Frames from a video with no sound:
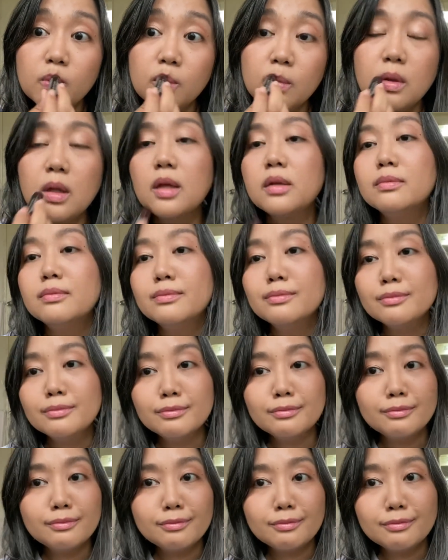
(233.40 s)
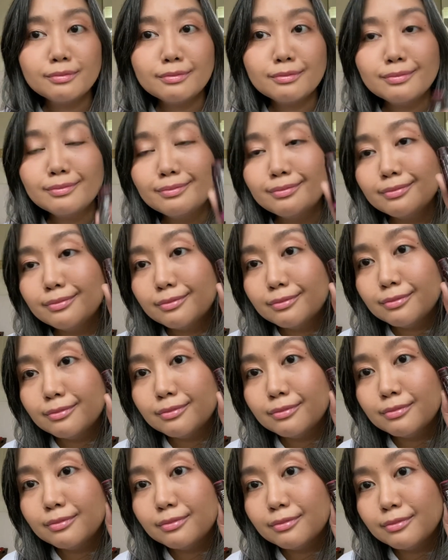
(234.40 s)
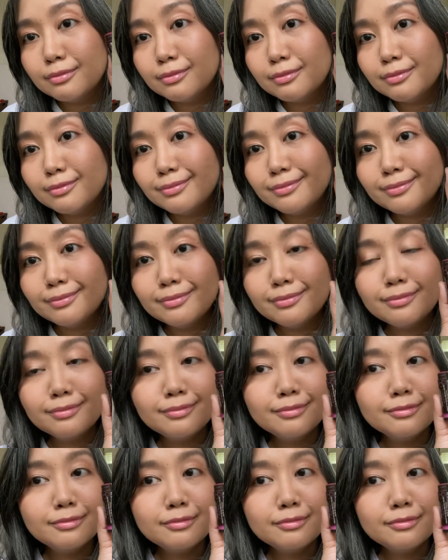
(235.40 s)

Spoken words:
Nobody speaks.